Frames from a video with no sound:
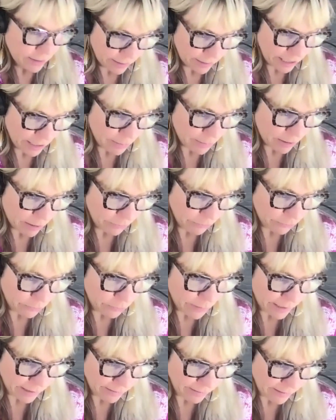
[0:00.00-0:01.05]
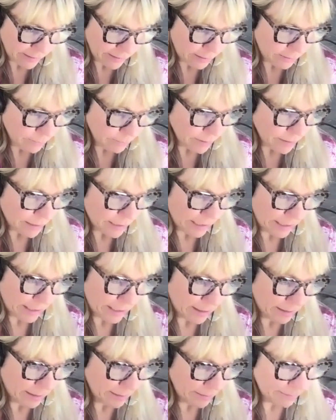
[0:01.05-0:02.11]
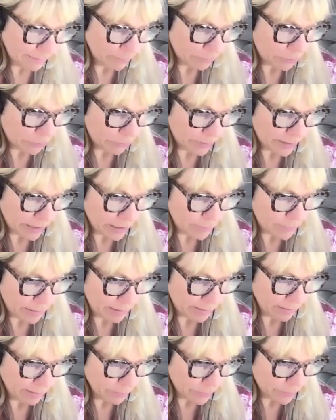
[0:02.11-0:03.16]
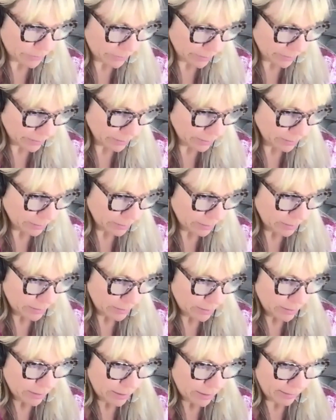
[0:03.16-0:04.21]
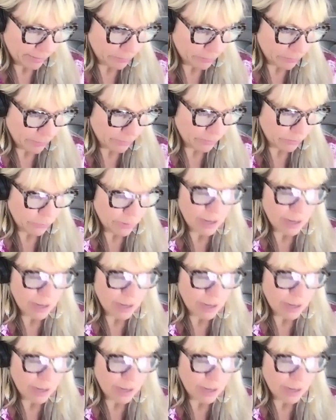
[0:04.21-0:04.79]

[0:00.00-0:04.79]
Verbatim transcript: came up through my team and wrote that amazing book. And so I'm so